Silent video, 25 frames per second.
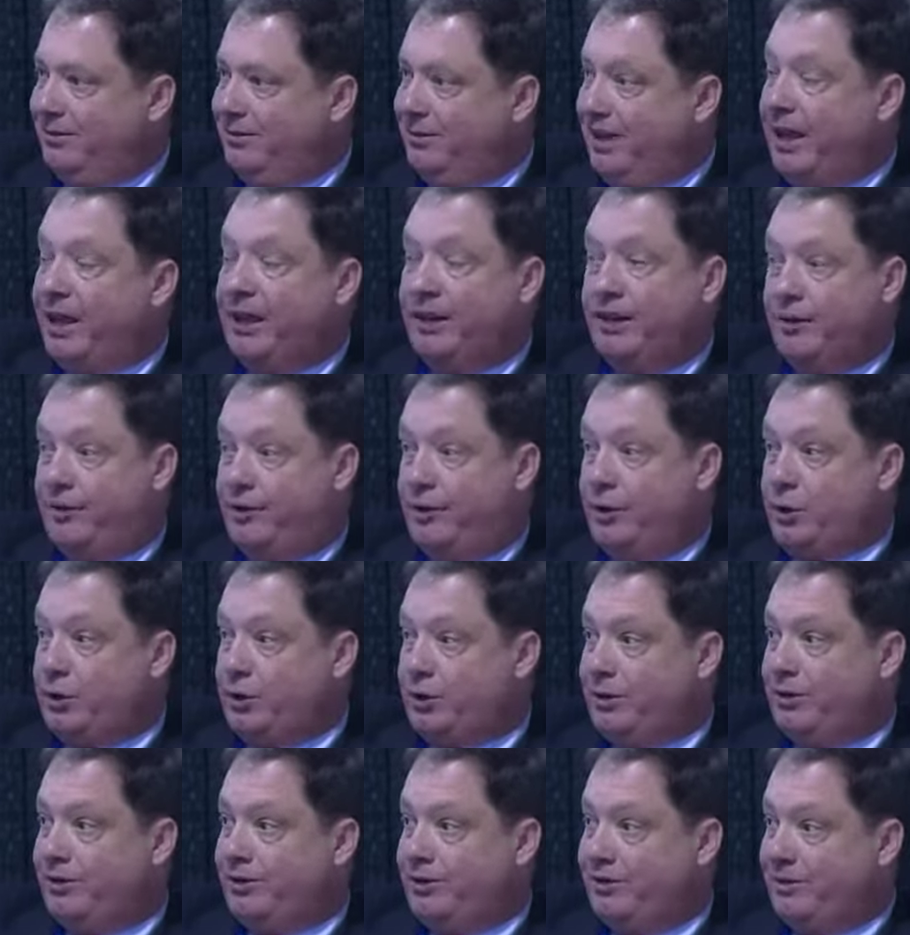and
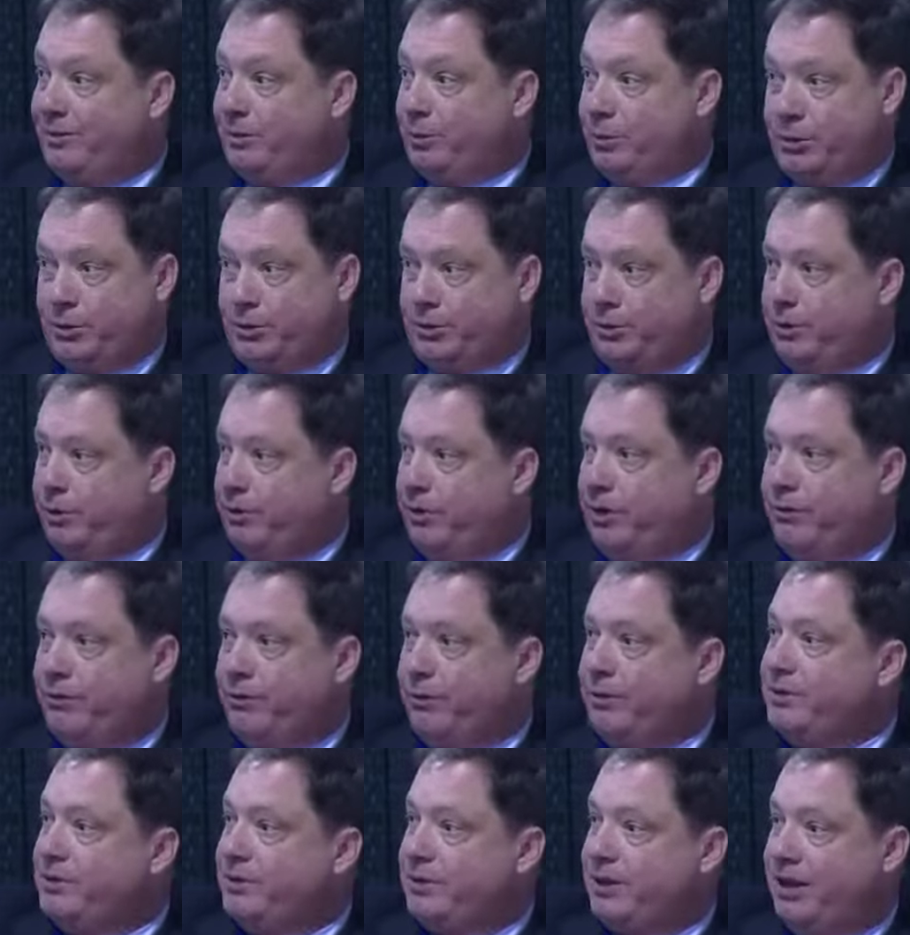efficient, which are right. two
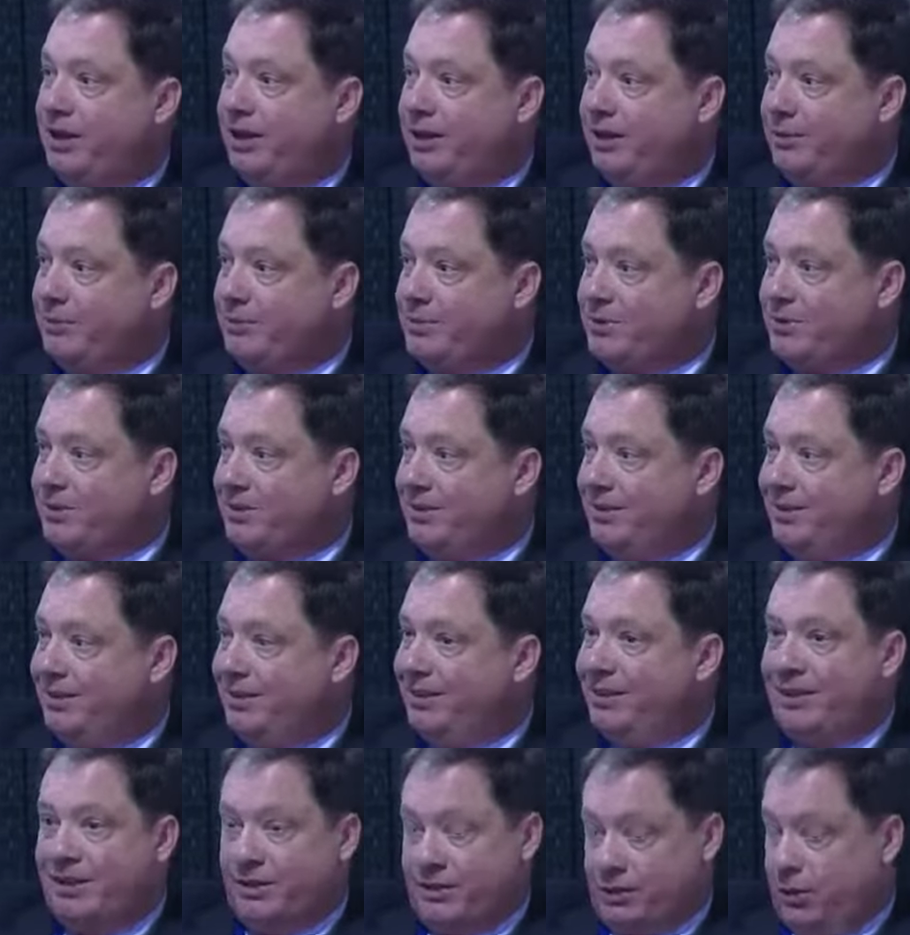different schemes,
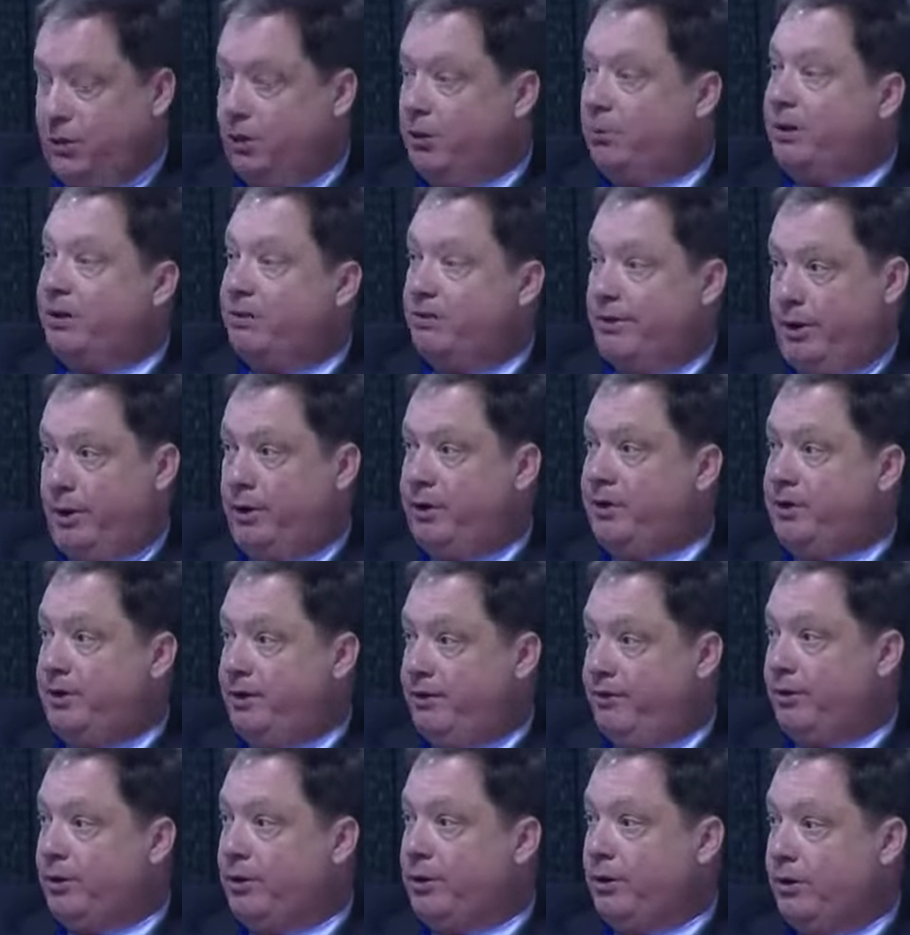is going to be very
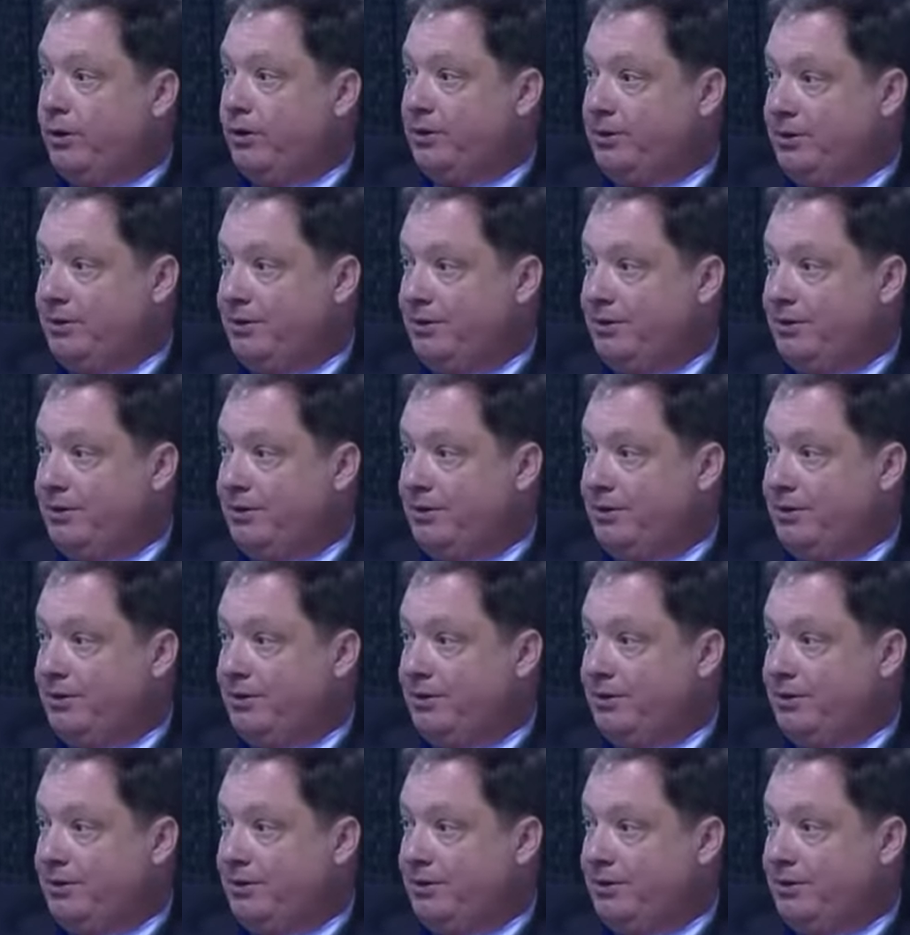difficult.